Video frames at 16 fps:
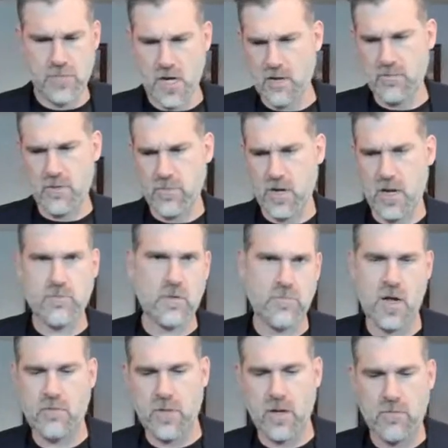blah, blah, blah, blah,
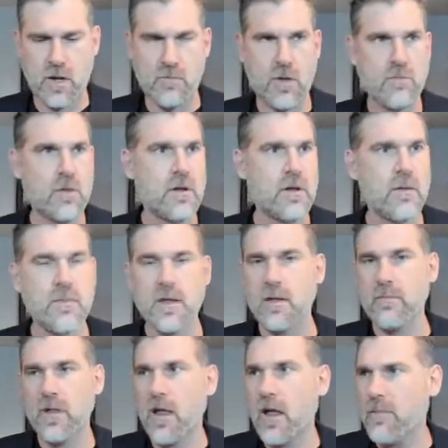blah, blah, blah, blah, blah,
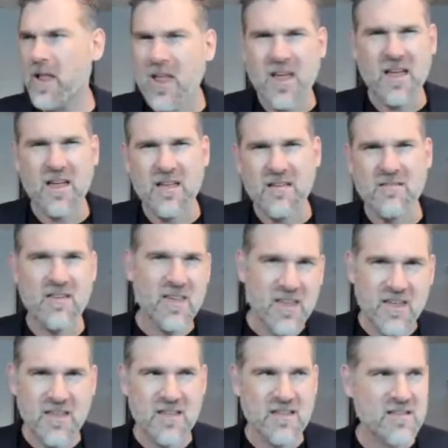blah, blah.
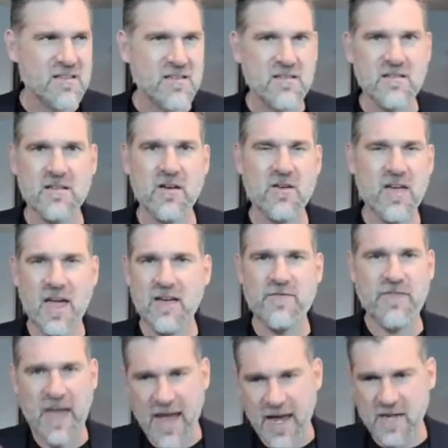Huh? Okay,
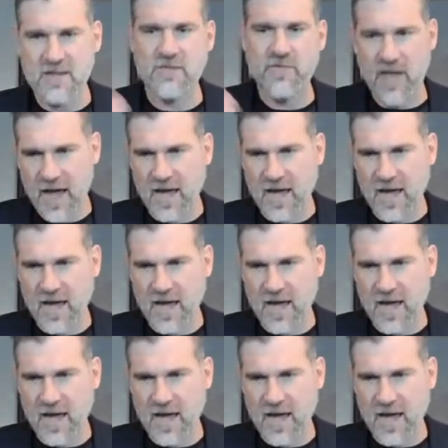fact.